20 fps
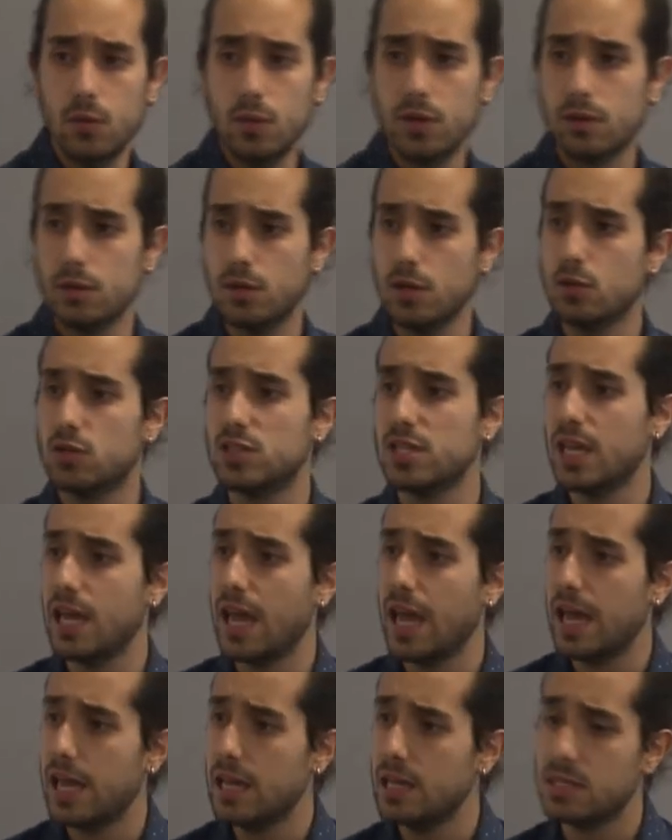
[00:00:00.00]
with new
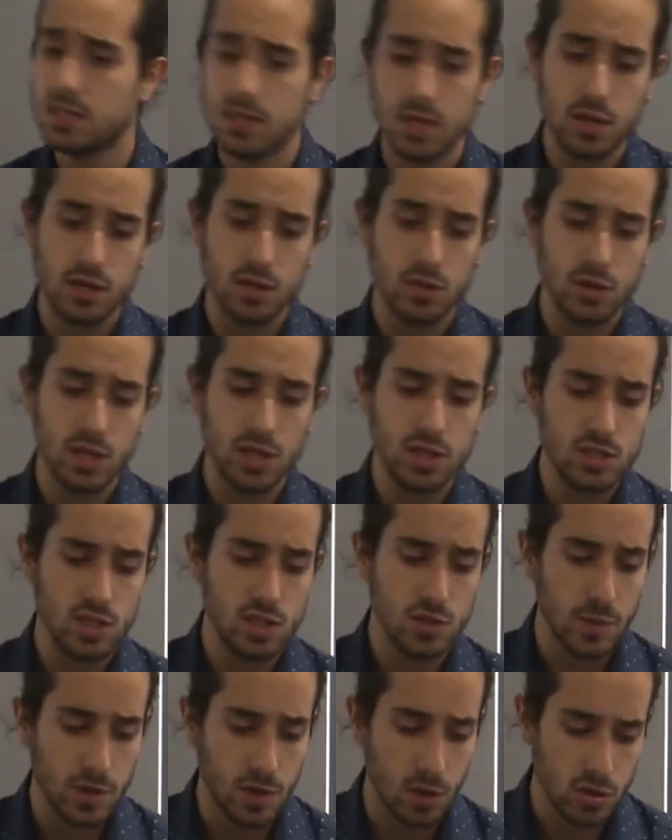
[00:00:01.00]
TAs and new
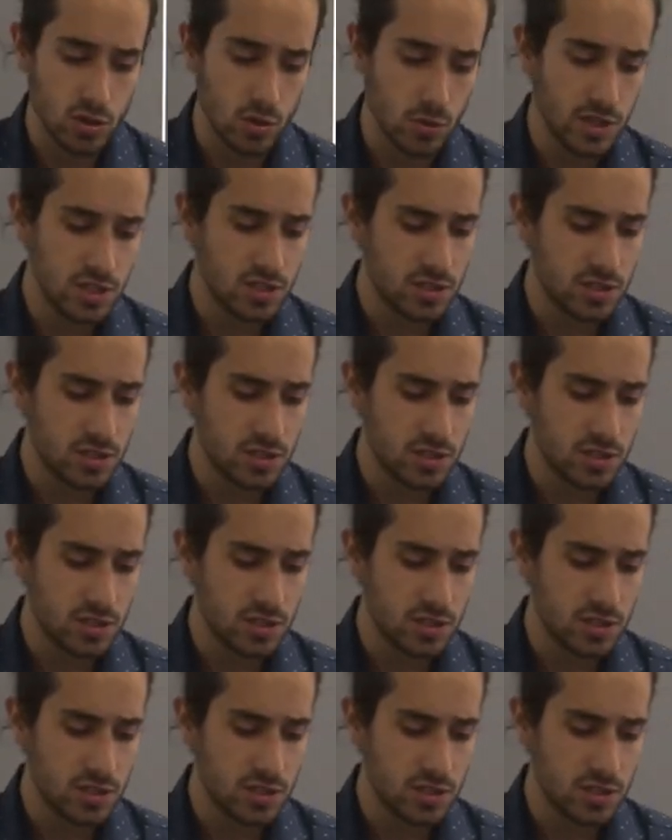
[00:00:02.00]
teachers, but also with